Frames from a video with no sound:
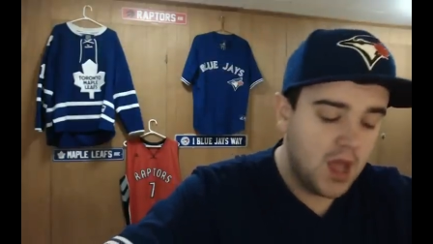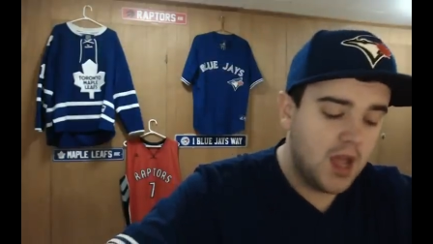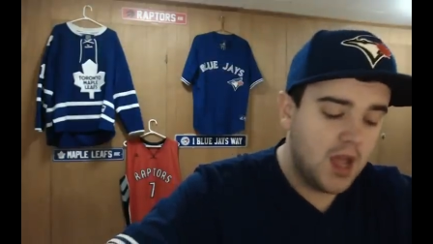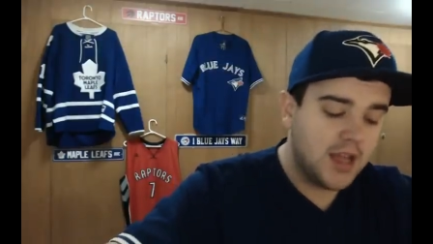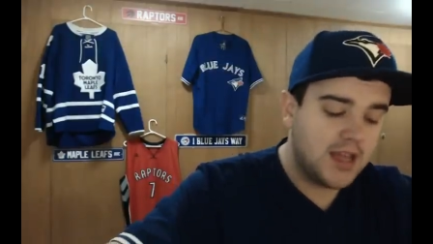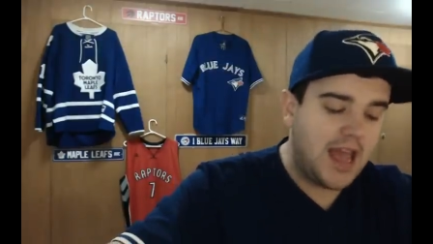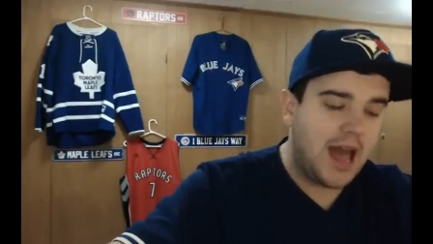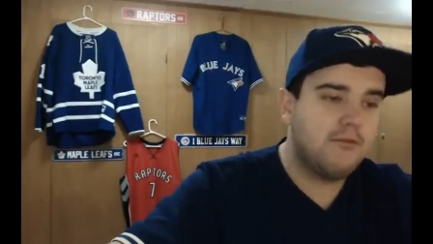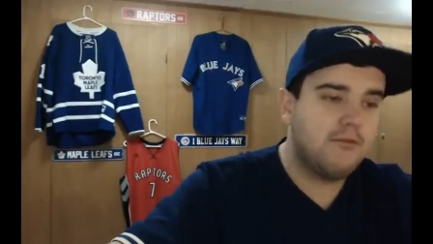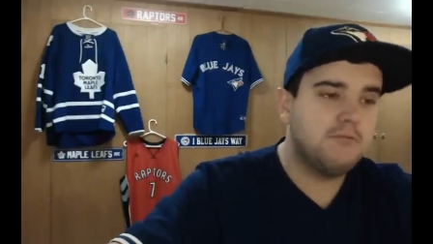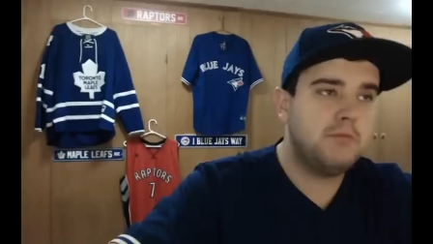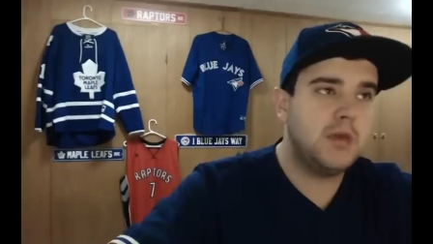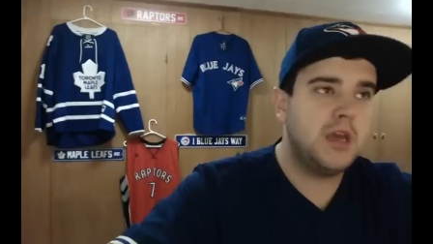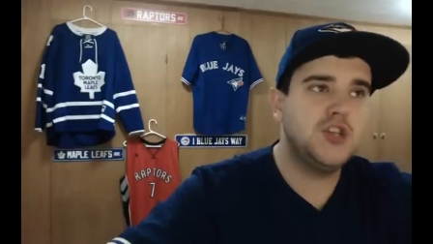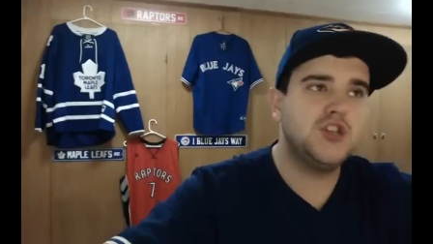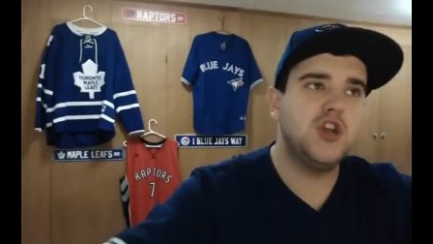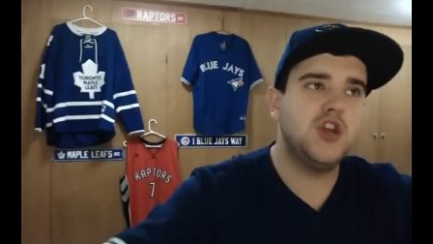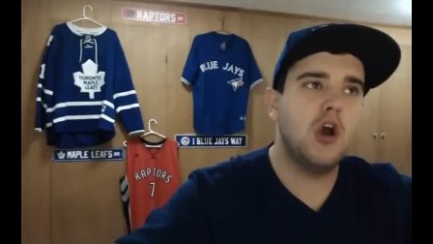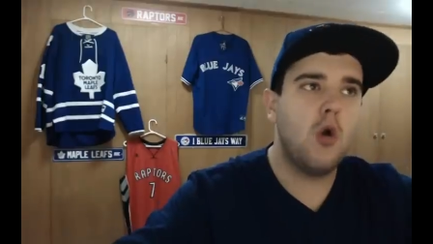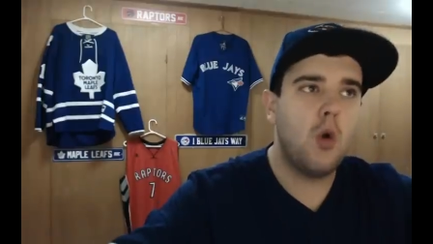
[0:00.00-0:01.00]
Cavan
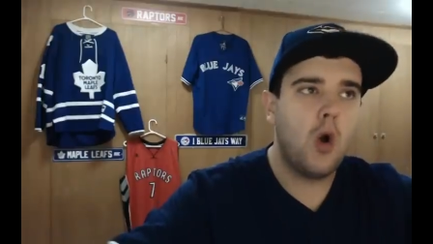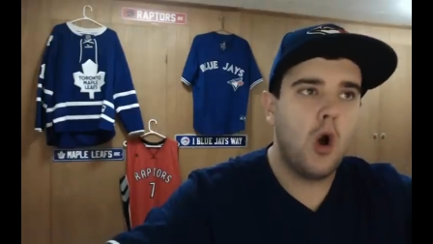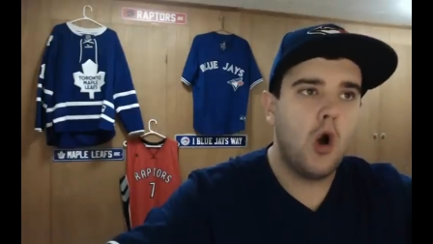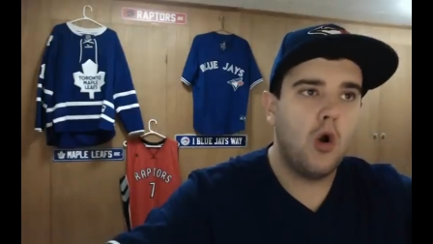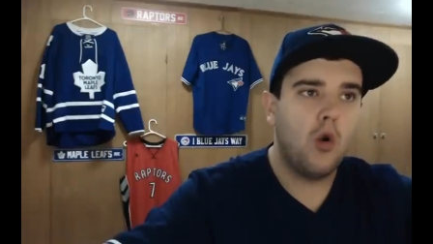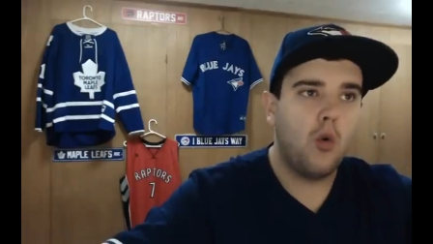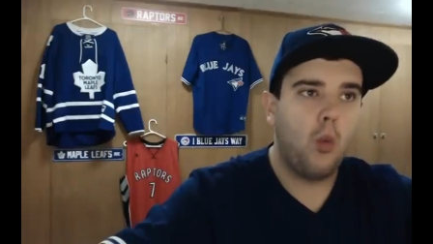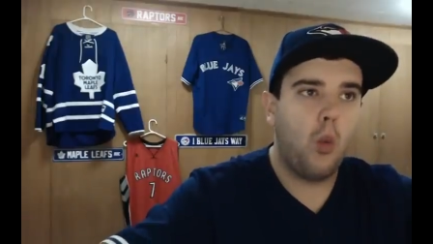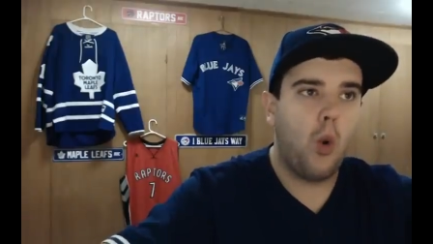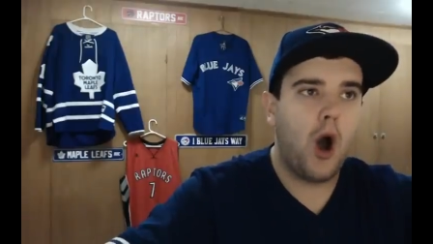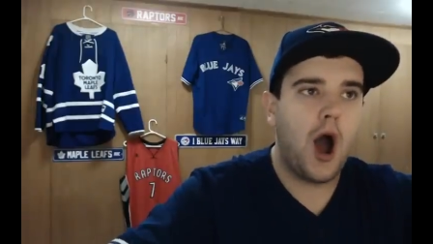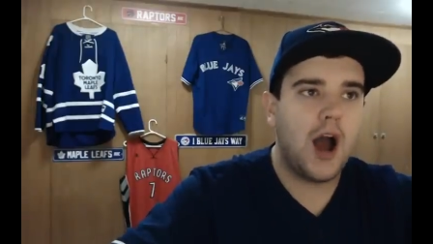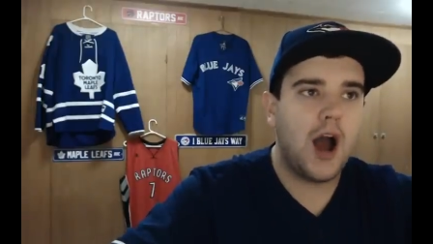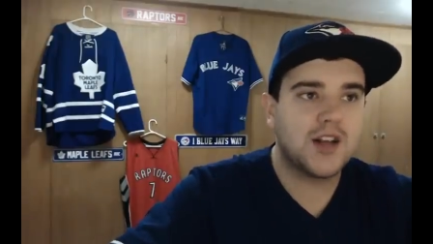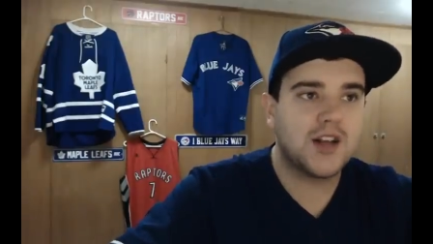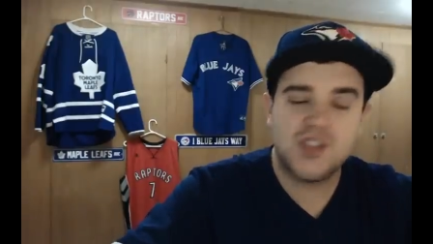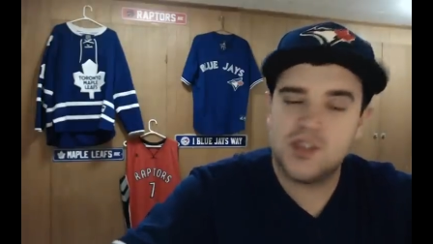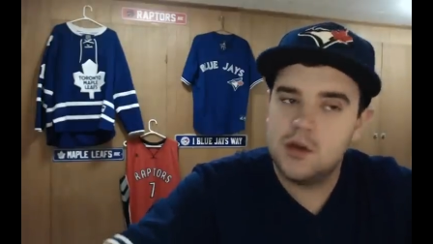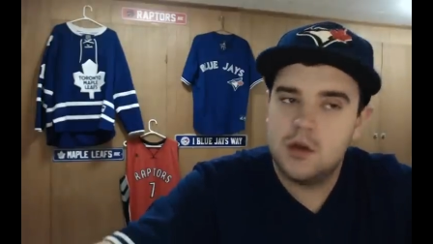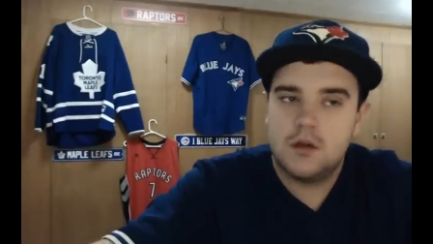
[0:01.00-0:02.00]
Biggio
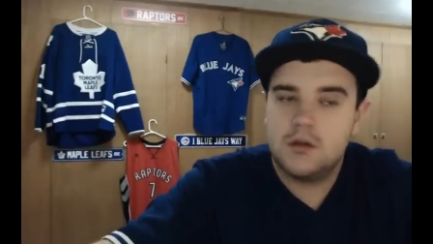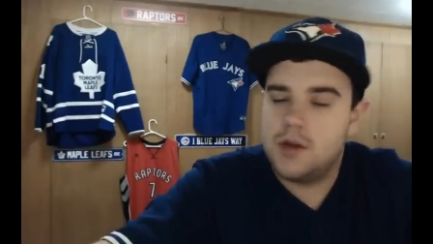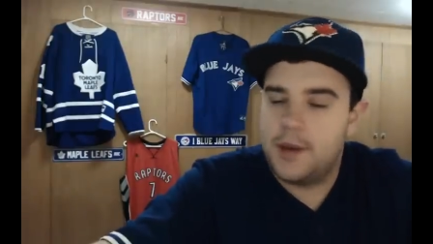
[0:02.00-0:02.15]
walks.